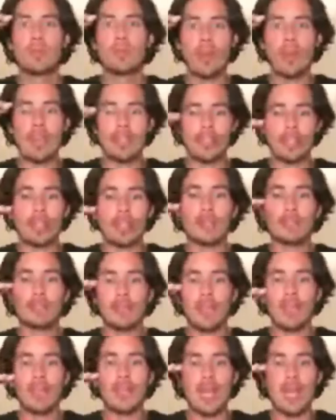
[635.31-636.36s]
pressure
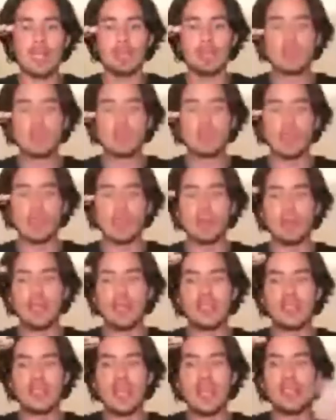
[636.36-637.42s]
in the atmosphere, it
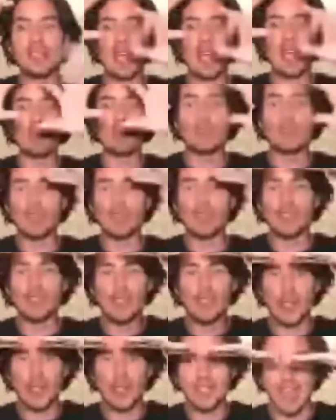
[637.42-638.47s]
means that the atmosphere
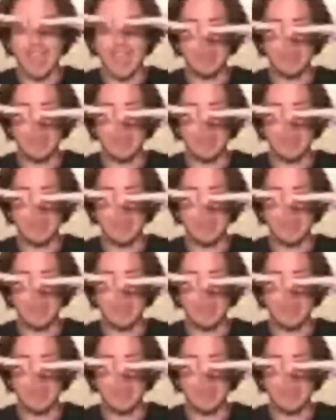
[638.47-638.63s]
is going